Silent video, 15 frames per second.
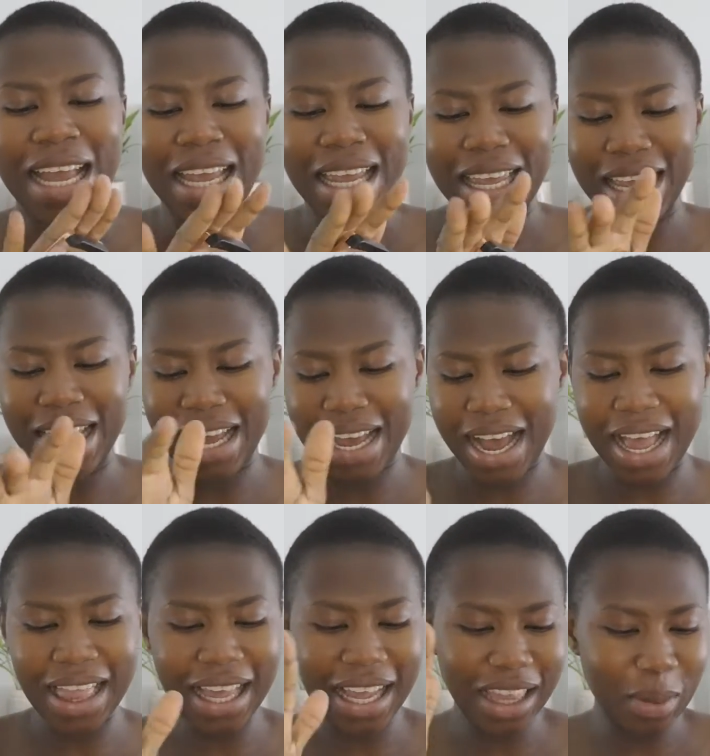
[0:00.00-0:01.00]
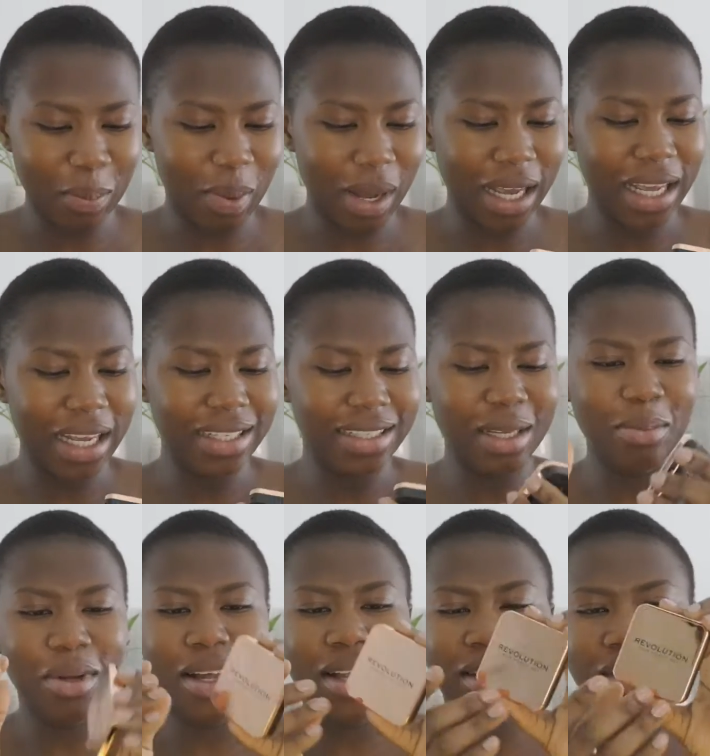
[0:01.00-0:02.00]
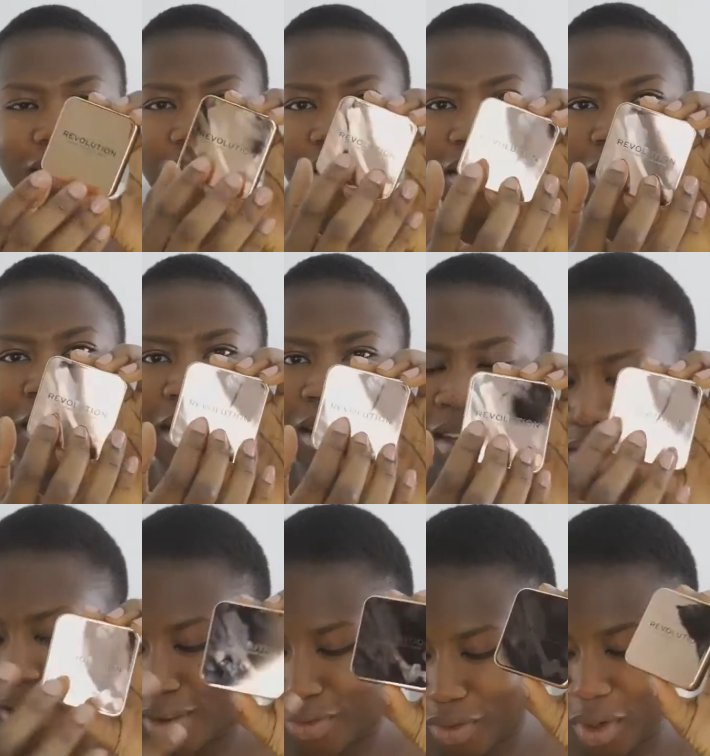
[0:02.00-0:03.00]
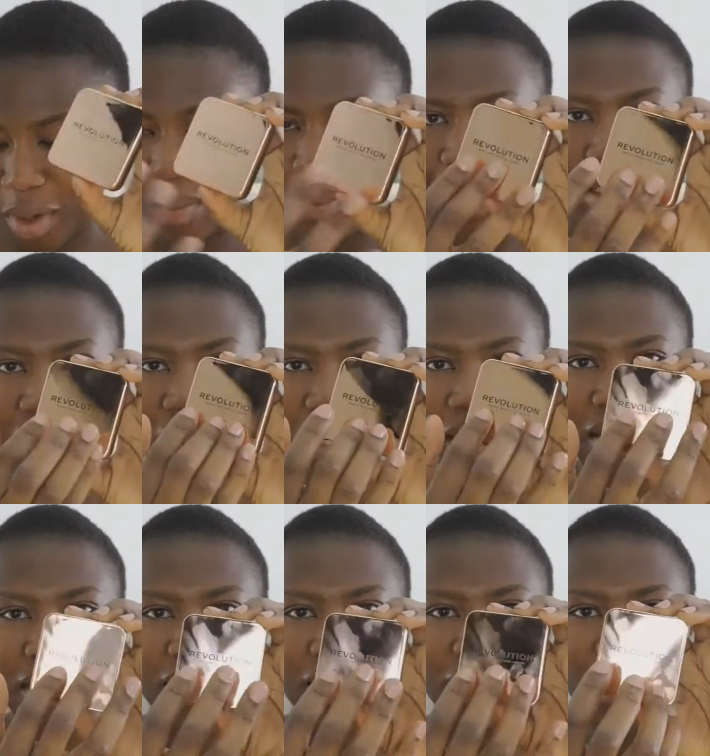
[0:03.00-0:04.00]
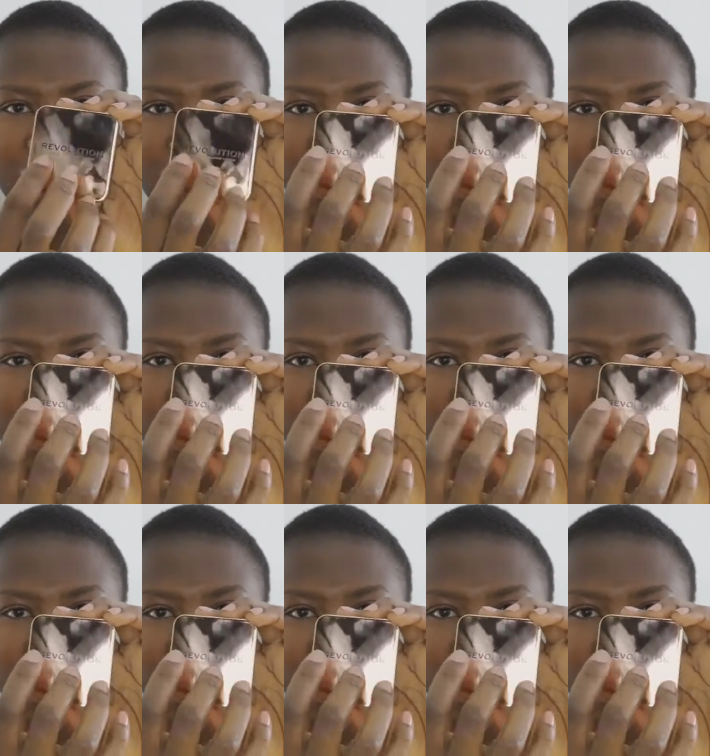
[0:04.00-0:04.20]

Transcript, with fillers: yeah i like the packaging but if you're a messy girl